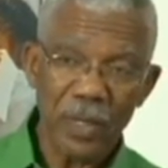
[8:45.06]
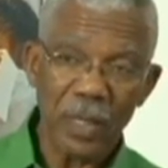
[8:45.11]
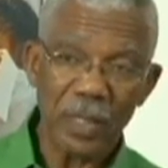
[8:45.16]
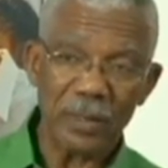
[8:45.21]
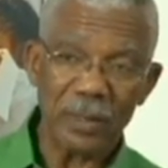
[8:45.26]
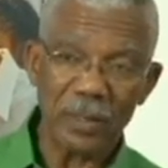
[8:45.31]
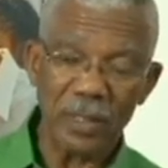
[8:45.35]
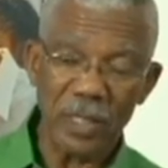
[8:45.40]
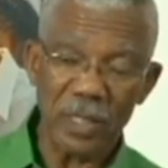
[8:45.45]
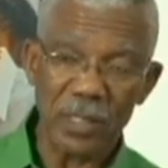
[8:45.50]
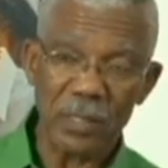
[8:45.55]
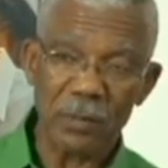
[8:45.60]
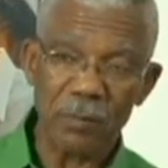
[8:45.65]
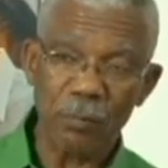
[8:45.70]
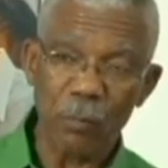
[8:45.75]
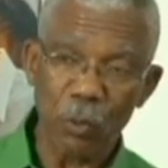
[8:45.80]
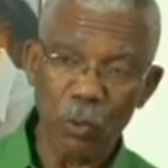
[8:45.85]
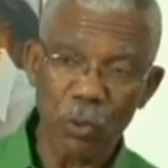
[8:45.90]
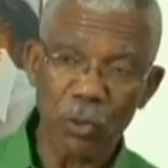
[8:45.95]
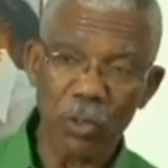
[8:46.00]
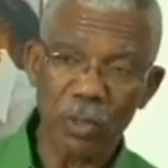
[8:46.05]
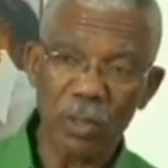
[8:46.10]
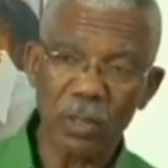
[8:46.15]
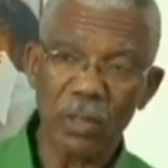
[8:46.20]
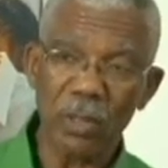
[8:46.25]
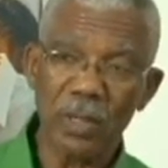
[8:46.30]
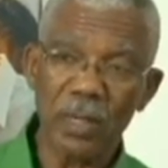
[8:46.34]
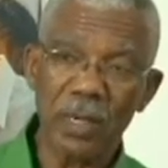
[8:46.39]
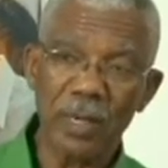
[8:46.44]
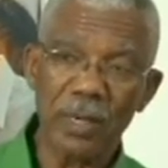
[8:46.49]
It needs
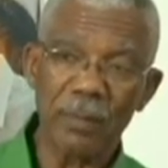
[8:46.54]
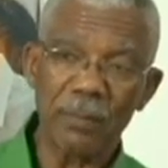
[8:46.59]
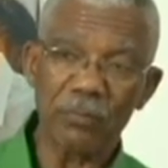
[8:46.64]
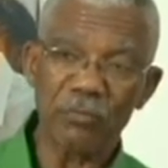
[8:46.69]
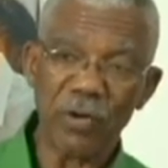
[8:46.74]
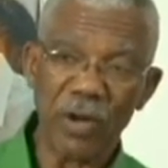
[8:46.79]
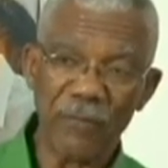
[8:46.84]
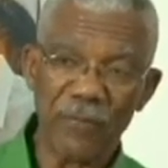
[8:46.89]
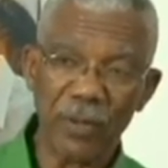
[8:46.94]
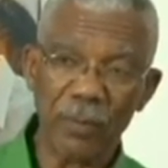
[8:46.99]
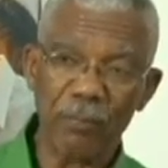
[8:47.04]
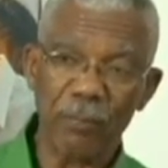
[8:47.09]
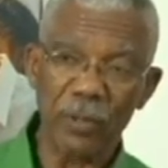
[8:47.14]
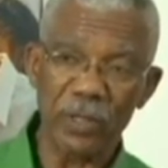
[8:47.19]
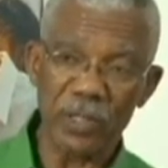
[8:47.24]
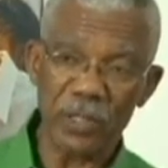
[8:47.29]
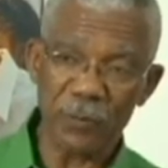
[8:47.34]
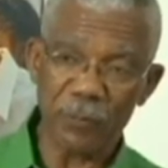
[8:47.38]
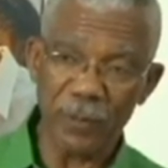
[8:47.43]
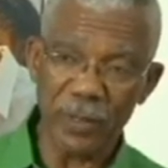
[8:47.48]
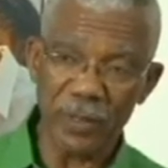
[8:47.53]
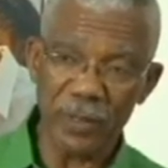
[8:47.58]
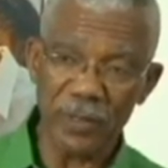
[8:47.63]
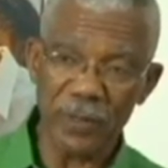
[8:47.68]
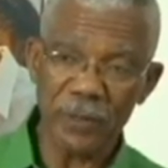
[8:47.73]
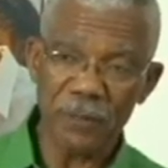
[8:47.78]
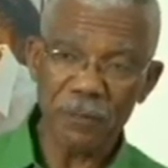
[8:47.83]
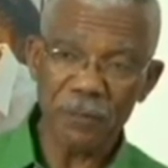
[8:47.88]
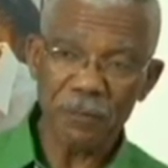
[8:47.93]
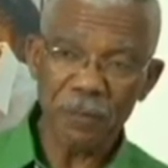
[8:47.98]
more traffic policemen.